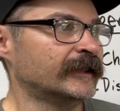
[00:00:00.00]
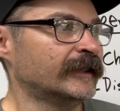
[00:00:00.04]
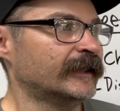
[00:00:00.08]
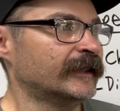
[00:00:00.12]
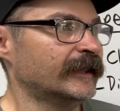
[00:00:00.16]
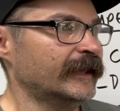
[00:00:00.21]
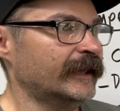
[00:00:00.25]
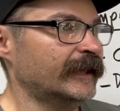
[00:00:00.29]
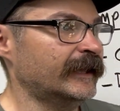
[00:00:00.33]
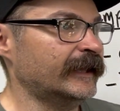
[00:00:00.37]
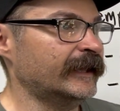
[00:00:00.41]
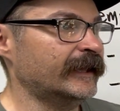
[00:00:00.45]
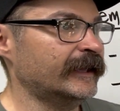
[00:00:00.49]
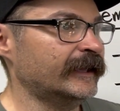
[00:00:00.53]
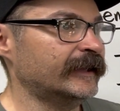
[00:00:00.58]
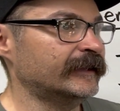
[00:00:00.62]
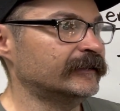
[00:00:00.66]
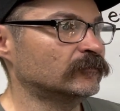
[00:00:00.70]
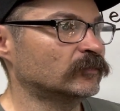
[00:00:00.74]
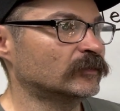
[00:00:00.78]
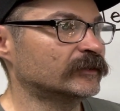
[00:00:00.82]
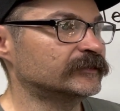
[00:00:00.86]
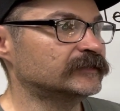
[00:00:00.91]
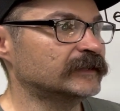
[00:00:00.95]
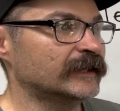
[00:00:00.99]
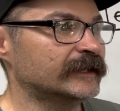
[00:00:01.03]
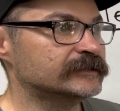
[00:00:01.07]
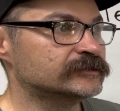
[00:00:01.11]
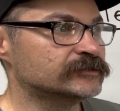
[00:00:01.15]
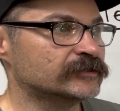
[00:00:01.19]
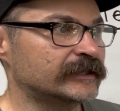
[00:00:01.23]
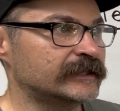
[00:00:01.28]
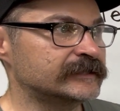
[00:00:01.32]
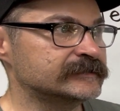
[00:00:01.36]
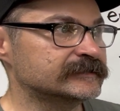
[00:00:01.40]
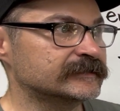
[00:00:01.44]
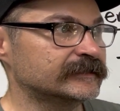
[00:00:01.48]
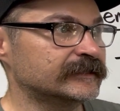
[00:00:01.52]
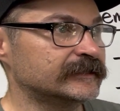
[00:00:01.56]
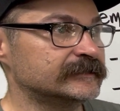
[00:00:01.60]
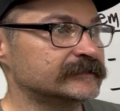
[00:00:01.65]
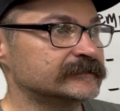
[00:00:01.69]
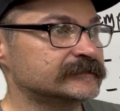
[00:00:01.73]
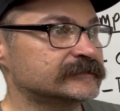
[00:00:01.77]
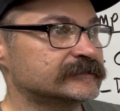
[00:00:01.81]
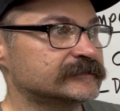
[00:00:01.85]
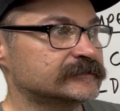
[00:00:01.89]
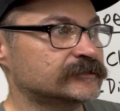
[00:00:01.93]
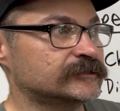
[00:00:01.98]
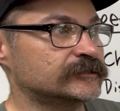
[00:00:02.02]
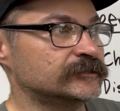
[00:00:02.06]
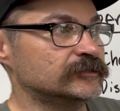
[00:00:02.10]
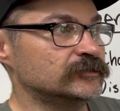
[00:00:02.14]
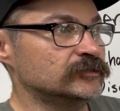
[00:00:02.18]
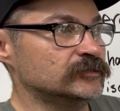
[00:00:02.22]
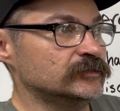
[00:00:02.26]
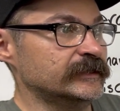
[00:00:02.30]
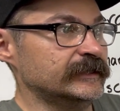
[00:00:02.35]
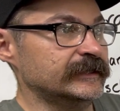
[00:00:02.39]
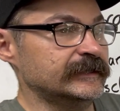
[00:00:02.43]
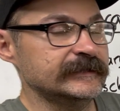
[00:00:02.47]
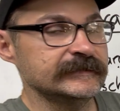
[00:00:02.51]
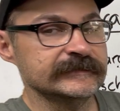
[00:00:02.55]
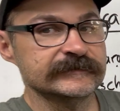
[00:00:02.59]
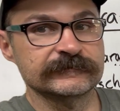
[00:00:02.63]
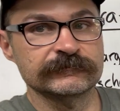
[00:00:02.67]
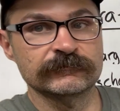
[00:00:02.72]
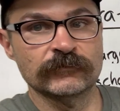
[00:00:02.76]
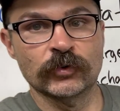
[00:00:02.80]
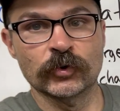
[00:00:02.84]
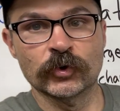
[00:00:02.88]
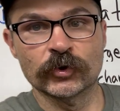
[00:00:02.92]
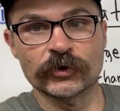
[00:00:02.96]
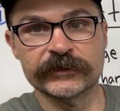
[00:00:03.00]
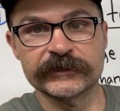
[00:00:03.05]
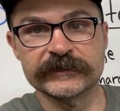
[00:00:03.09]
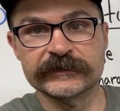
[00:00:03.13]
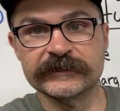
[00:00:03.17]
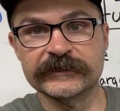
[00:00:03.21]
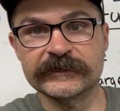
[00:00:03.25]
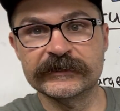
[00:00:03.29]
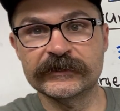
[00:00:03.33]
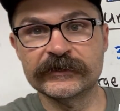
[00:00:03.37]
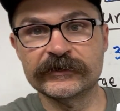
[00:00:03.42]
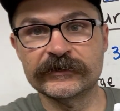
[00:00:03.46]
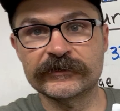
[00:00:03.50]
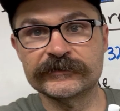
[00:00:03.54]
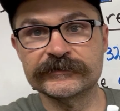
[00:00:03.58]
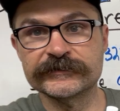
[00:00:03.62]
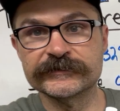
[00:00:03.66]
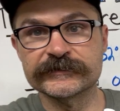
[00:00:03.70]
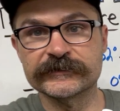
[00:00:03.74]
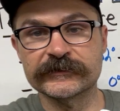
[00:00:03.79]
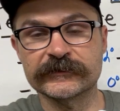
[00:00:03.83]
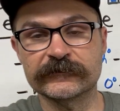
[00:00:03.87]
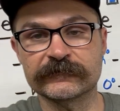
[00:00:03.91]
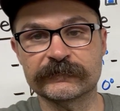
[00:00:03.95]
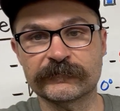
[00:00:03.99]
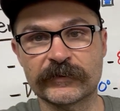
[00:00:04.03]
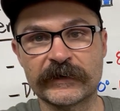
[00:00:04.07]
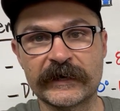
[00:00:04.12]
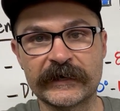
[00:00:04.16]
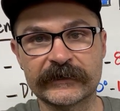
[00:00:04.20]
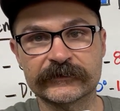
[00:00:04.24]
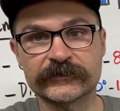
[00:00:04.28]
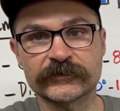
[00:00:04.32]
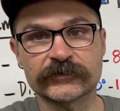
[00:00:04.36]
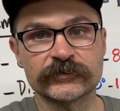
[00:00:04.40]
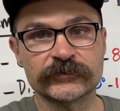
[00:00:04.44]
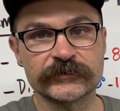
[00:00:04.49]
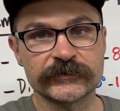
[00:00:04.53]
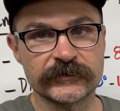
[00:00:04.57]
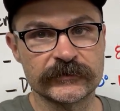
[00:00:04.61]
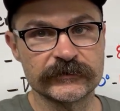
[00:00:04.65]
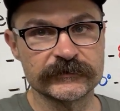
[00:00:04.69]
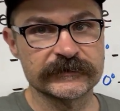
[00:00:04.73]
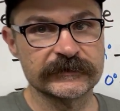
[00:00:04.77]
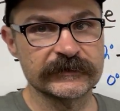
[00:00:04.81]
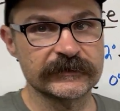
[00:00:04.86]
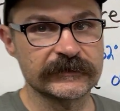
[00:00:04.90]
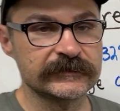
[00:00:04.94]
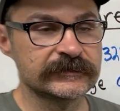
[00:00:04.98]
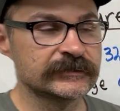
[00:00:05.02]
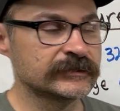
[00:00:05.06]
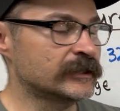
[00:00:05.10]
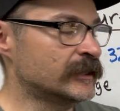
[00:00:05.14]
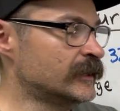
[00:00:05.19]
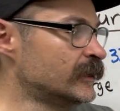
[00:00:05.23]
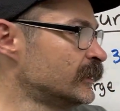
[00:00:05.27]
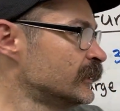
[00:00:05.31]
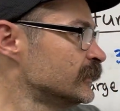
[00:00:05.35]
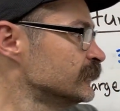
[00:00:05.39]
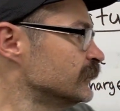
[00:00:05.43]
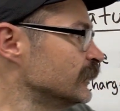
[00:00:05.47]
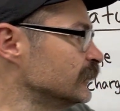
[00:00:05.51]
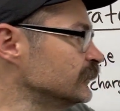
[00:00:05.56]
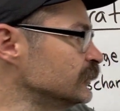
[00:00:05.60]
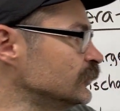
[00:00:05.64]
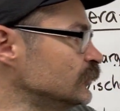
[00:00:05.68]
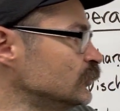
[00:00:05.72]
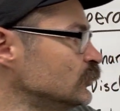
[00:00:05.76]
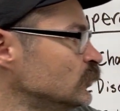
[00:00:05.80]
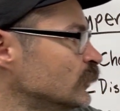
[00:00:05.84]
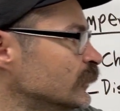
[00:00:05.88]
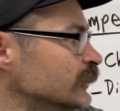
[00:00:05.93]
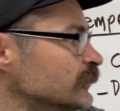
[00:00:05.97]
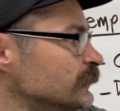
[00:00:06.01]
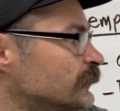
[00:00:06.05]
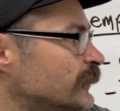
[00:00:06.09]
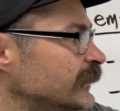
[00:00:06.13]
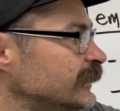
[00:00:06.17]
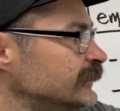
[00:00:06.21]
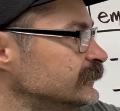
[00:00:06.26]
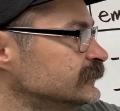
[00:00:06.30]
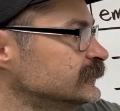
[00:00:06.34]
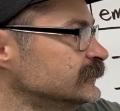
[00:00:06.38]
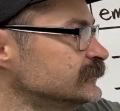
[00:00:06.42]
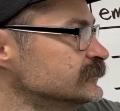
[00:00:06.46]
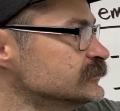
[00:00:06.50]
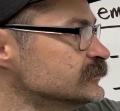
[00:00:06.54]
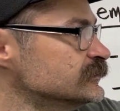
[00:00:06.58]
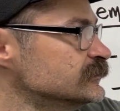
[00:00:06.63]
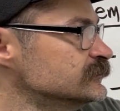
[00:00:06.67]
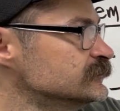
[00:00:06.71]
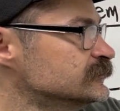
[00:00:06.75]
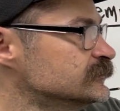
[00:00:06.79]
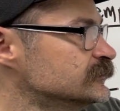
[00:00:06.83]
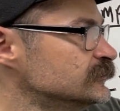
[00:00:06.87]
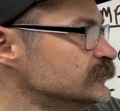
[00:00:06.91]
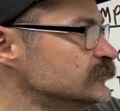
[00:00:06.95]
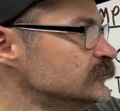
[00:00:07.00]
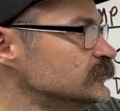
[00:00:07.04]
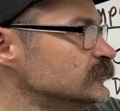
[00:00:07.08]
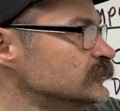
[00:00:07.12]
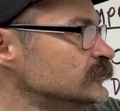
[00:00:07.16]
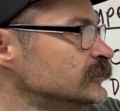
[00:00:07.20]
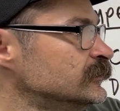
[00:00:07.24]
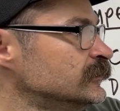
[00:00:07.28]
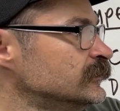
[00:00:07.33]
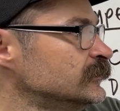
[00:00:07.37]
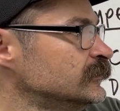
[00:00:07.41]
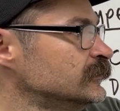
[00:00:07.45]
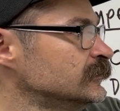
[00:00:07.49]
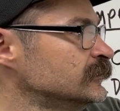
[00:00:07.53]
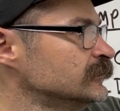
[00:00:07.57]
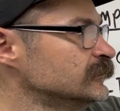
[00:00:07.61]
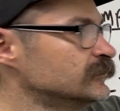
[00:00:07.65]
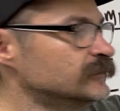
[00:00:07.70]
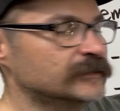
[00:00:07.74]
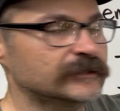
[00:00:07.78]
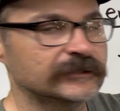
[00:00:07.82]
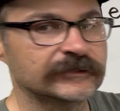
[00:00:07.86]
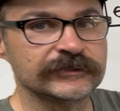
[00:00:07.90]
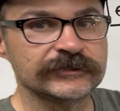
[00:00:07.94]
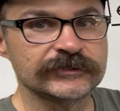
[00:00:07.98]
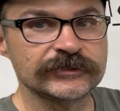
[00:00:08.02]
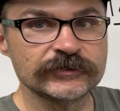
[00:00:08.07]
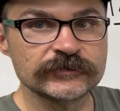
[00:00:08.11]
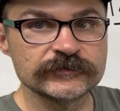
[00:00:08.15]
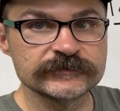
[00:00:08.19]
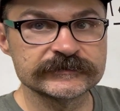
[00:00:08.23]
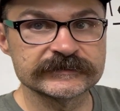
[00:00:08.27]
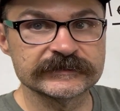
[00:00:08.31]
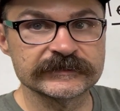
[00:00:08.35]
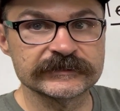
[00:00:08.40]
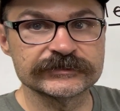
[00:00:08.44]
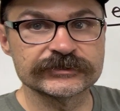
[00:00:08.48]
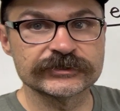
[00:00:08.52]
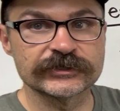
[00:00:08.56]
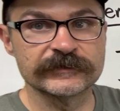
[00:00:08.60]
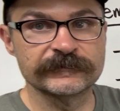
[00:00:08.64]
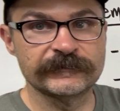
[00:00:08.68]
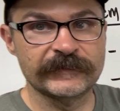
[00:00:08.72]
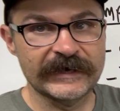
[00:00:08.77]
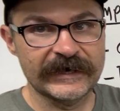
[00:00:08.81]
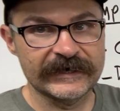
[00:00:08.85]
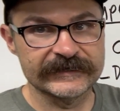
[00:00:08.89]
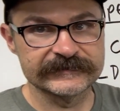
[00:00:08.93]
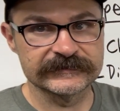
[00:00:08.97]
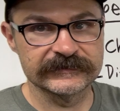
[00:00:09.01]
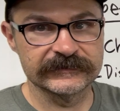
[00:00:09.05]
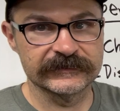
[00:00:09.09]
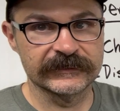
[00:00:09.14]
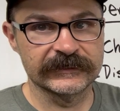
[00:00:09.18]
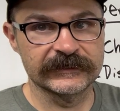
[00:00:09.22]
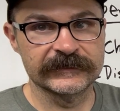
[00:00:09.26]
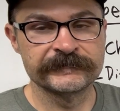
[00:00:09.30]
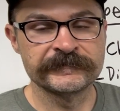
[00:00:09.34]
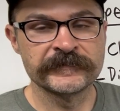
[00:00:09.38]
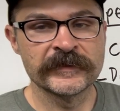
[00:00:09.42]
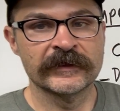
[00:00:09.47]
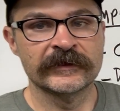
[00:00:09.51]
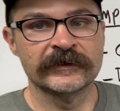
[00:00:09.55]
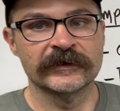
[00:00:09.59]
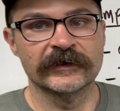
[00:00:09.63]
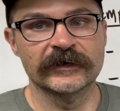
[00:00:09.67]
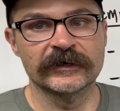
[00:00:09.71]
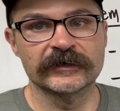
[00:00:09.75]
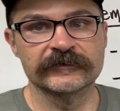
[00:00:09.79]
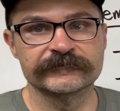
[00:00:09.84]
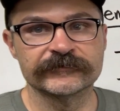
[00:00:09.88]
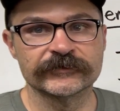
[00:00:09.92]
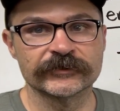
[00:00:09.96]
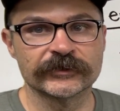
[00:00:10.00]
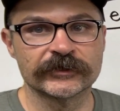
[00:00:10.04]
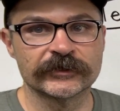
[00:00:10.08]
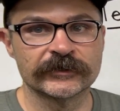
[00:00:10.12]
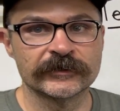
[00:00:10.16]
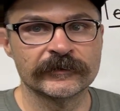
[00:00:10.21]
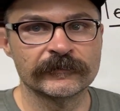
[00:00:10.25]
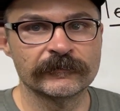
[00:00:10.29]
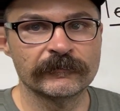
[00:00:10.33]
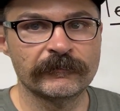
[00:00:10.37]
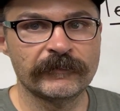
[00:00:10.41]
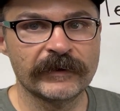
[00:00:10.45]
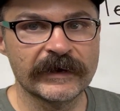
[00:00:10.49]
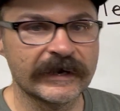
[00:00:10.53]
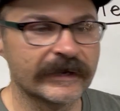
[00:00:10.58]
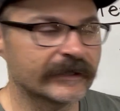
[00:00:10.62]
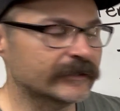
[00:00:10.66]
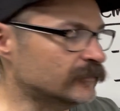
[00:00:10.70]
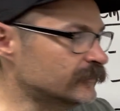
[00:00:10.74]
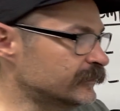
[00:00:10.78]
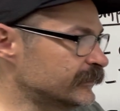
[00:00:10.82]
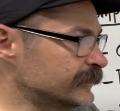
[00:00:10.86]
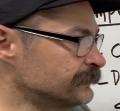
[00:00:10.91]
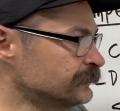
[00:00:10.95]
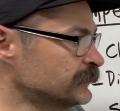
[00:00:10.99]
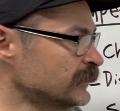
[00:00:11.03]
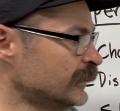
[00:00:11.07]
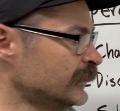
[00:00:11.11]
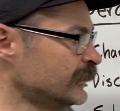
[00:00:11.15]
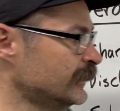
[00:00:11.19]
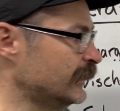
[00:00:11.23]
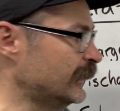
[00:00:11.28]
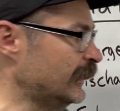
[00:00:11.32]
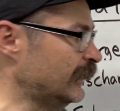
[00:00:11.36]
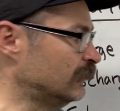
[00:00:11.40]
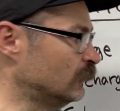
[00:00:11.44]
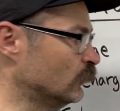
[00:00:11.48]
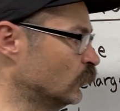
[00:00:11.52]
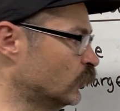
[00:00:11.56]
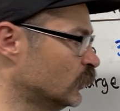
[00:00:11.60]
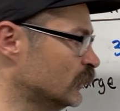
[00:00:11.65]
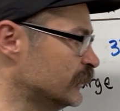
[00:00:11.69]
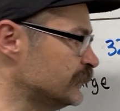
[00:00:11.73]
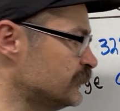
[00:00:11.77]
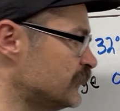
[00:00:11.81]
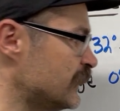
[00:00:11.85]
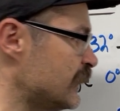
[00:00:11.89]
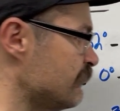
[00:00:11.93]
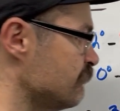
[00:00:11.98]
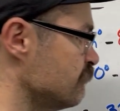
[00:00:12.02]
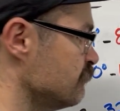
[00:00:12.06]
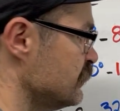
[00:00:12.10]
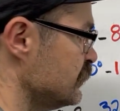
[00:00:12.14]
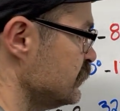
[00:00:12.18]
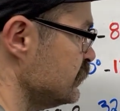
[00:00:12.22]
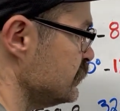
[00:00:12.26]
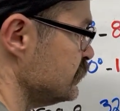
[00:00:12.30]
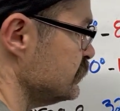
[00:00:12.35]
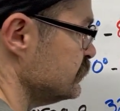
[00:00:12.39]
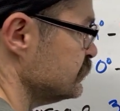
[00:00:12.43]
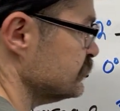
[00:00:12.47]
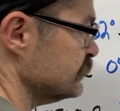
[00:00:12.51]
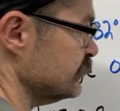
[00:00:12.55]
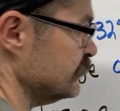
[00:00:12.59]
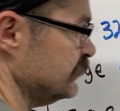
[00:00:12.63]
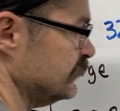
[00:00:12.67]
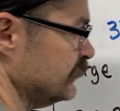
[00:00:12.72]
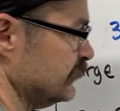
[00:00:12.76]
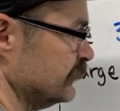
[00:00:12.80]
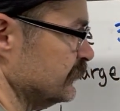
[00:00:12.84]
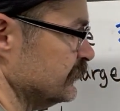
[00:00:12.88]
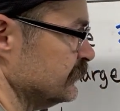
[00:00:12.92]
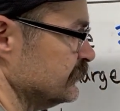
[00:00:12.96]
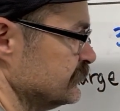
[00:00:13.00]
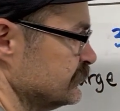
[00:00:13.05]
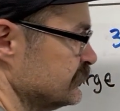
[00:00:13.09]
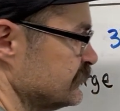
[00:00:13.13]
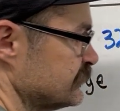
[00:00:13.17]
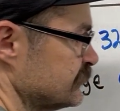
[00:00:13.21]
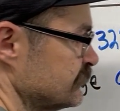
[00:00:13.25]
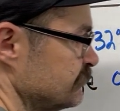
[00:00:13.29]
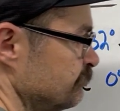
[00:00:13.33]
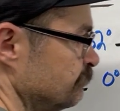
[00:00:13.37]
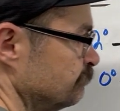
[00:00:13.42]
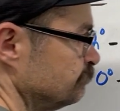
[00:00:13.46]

and what that translates to is more years of practical usage, then you want to pay attention to the usage capacity of your battery. And what that means is